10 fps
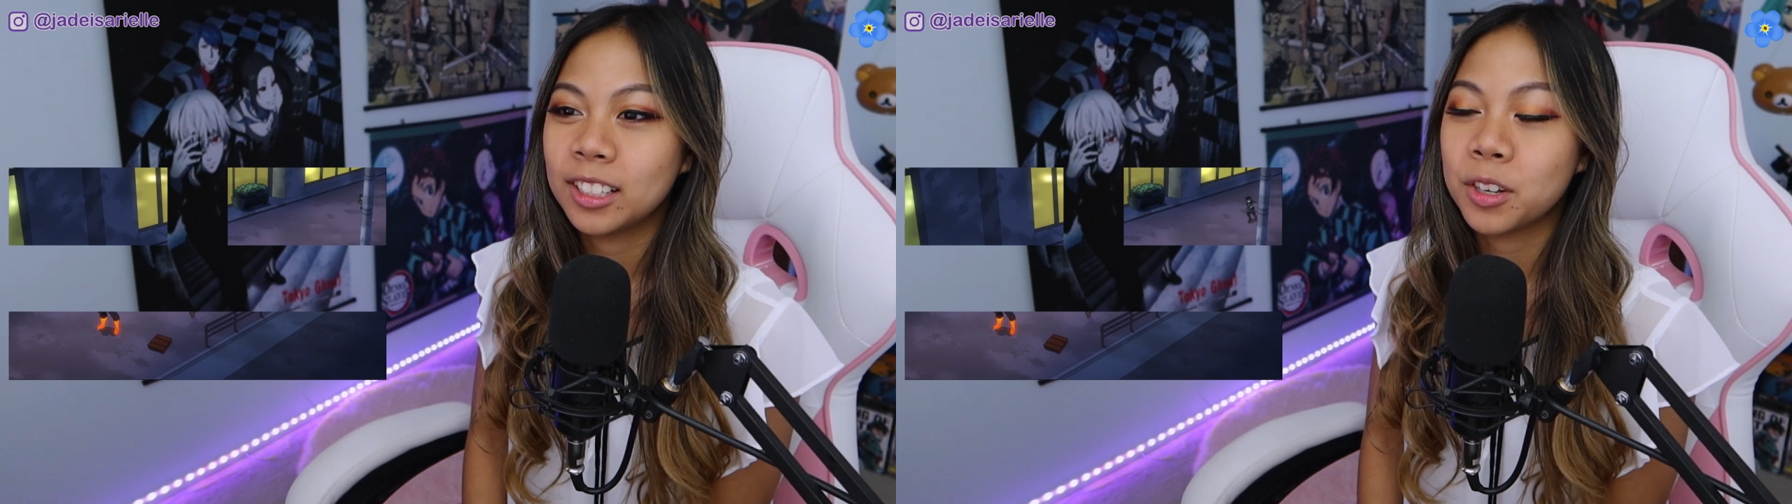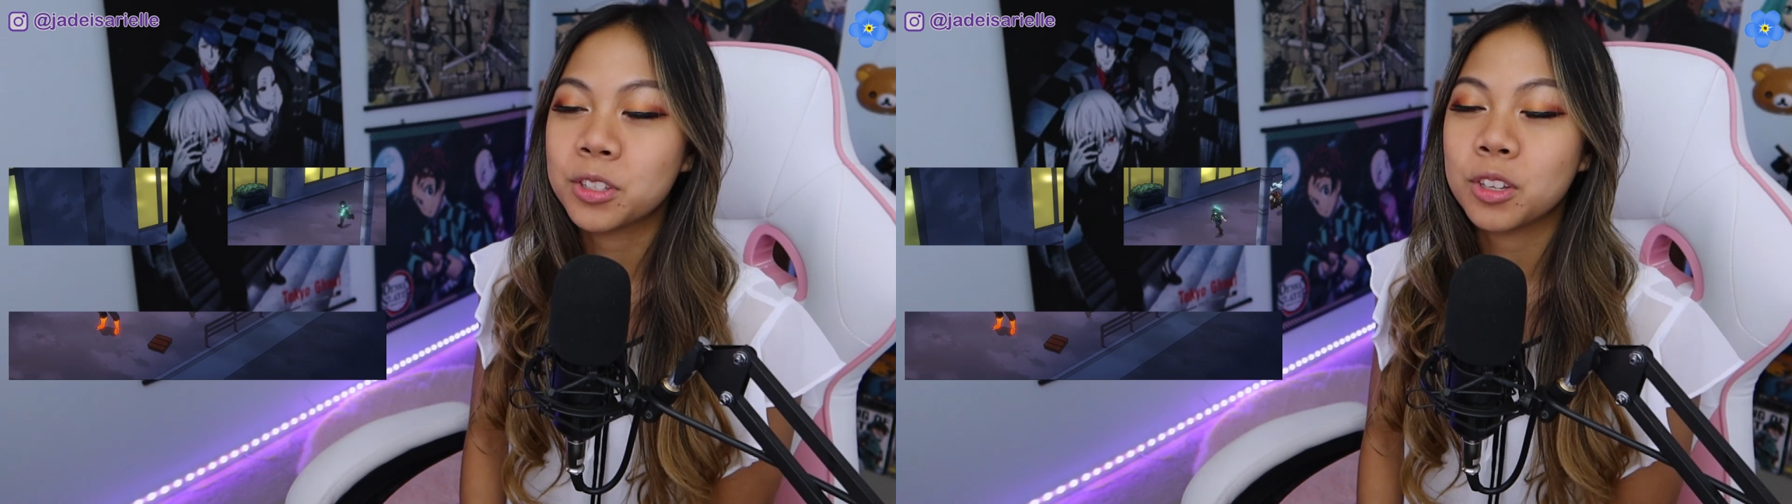
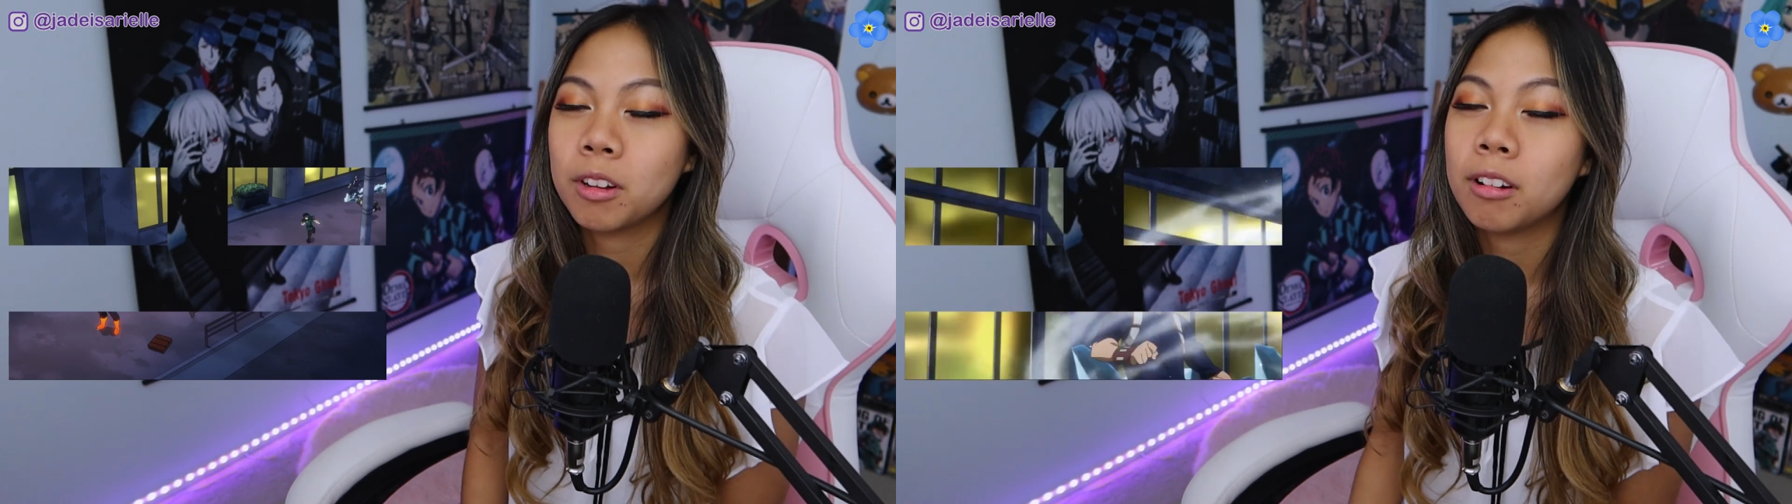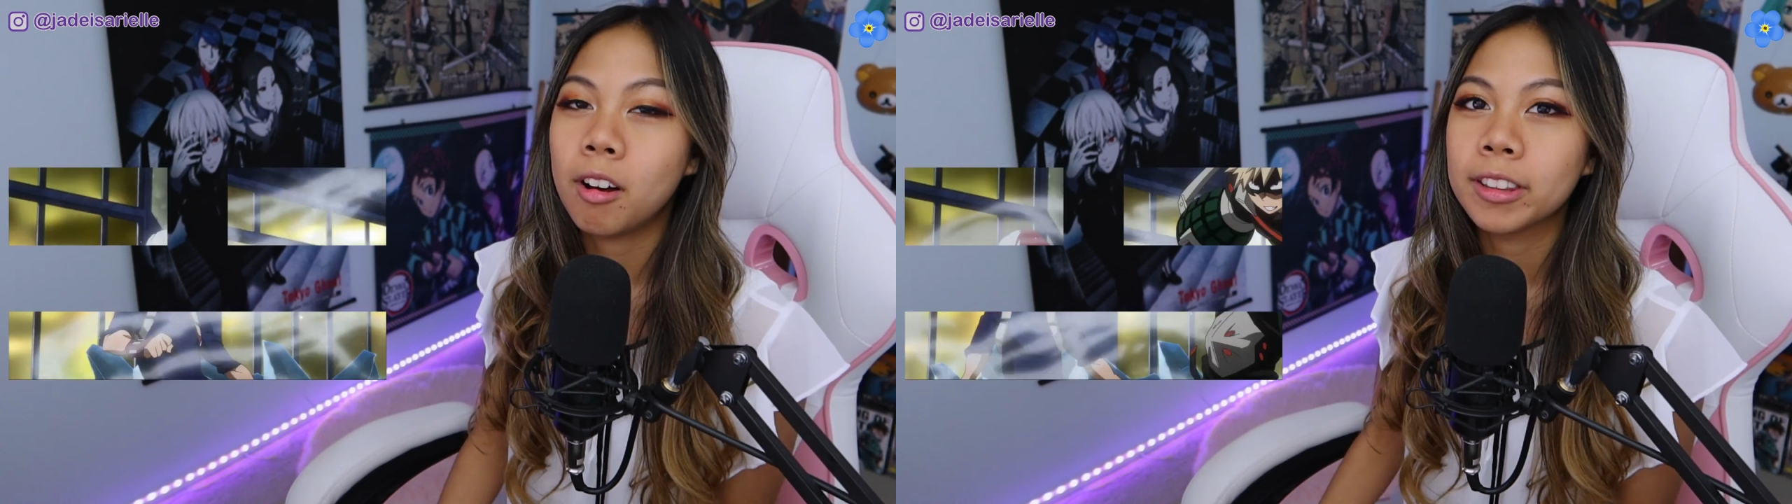Also,
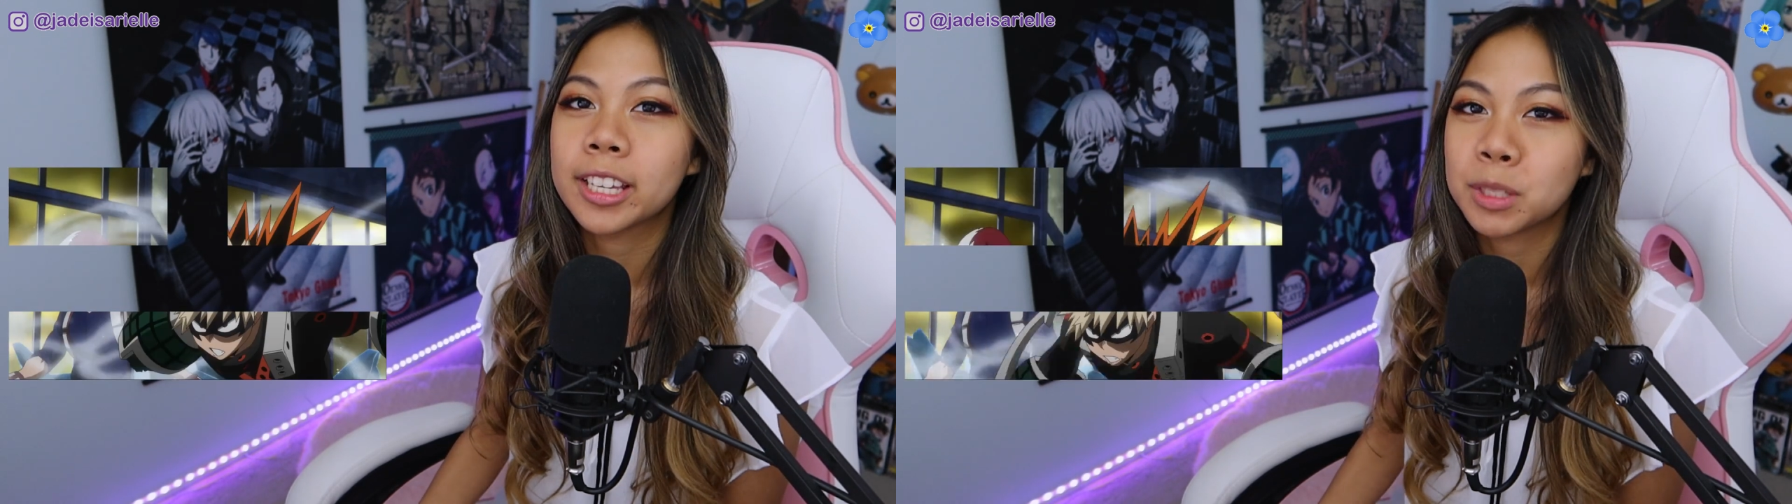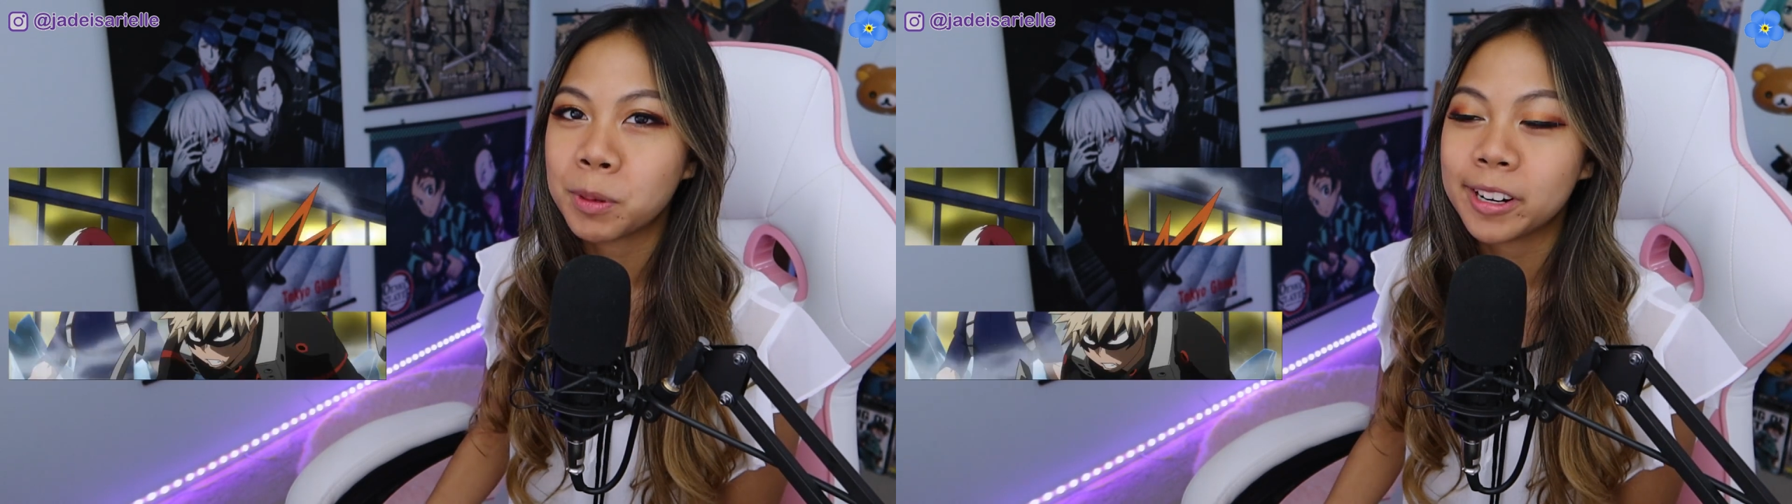all the
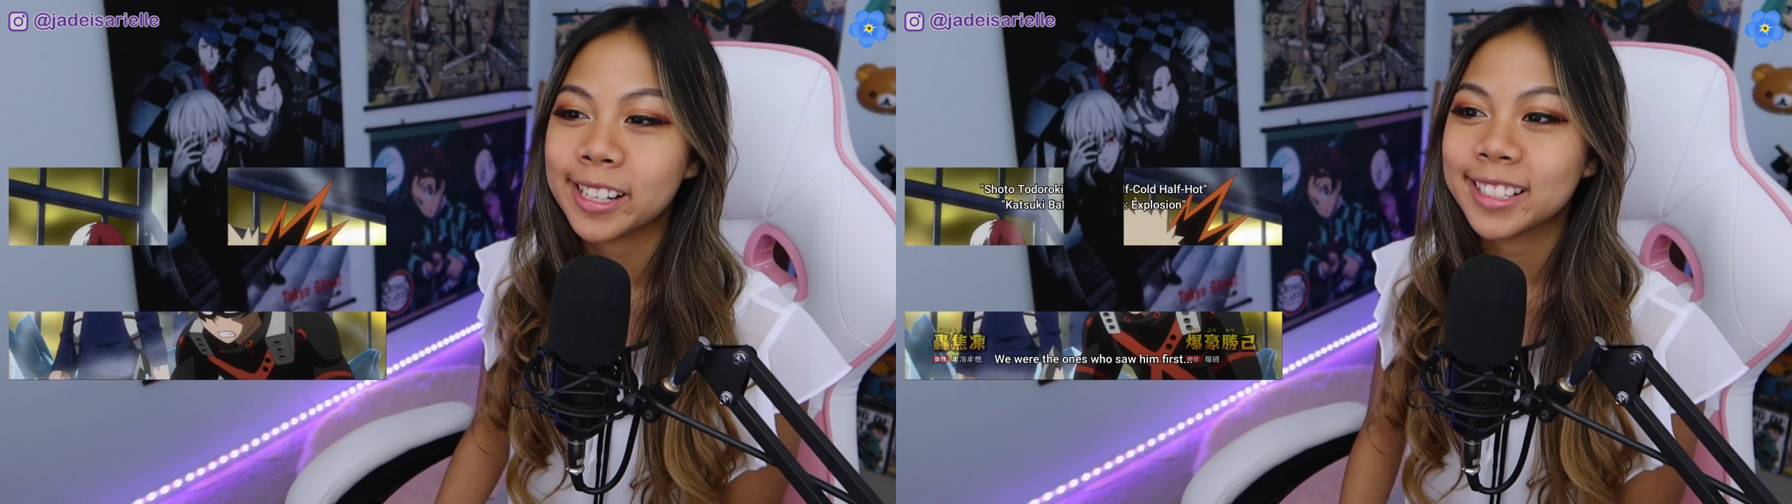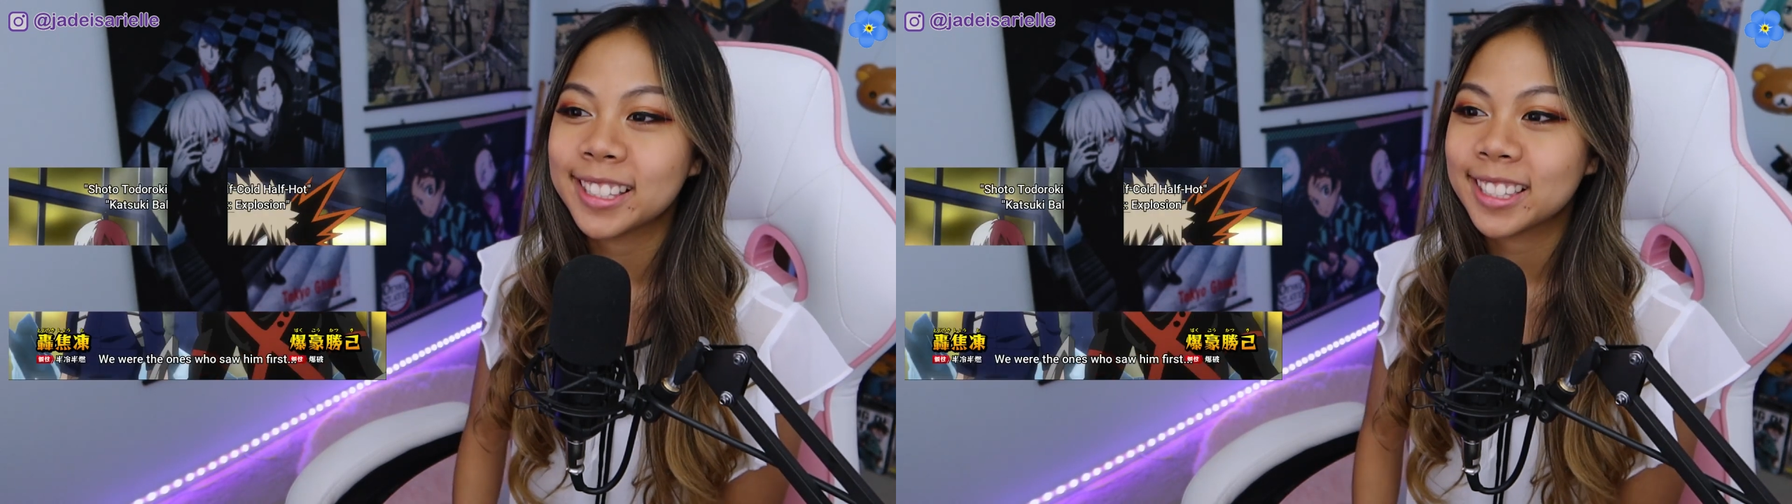
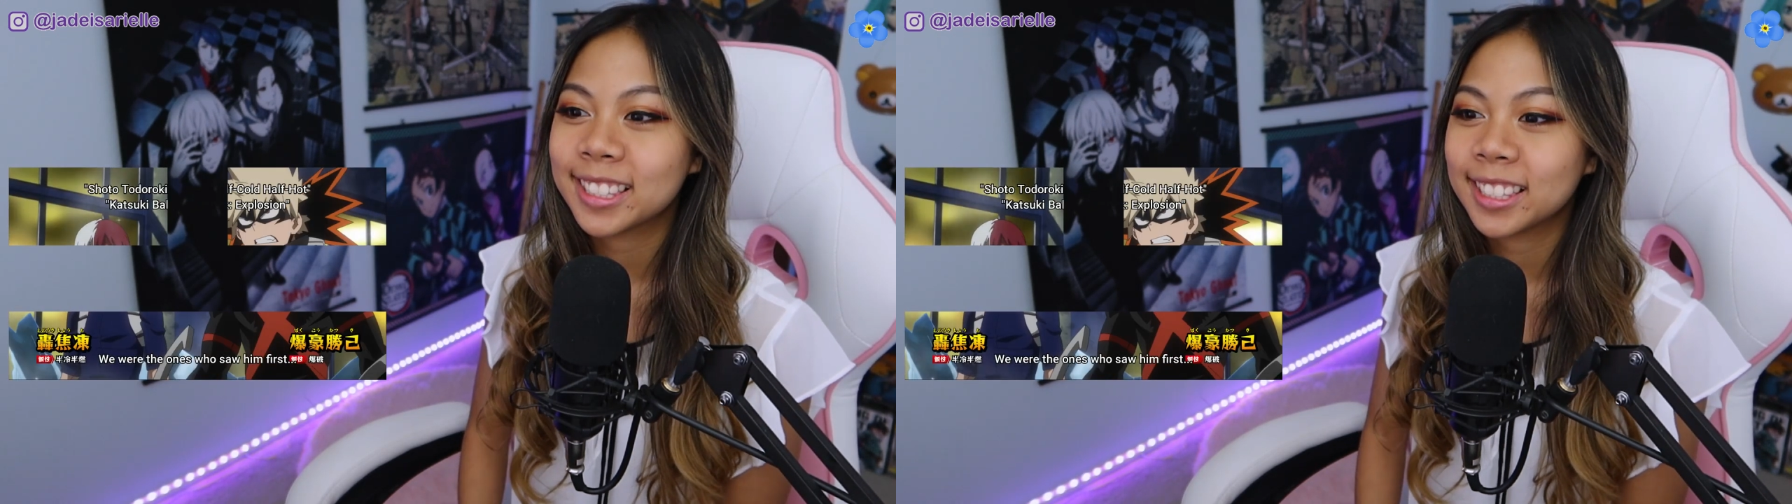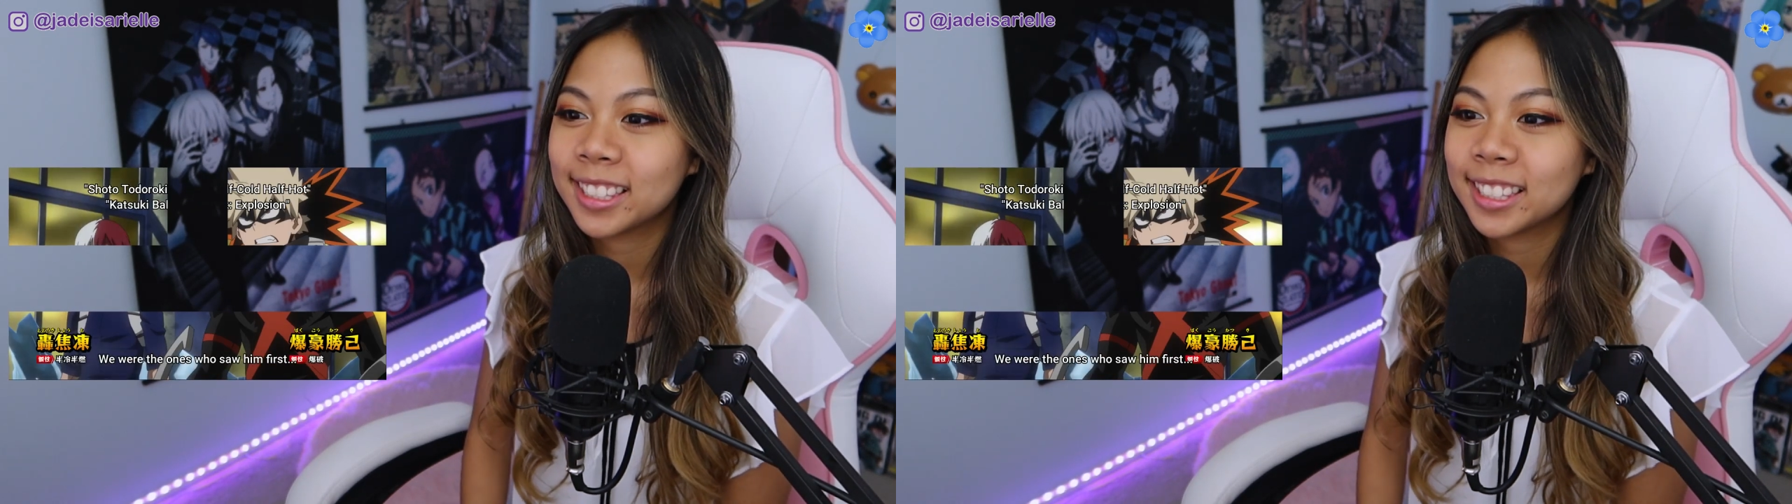experience.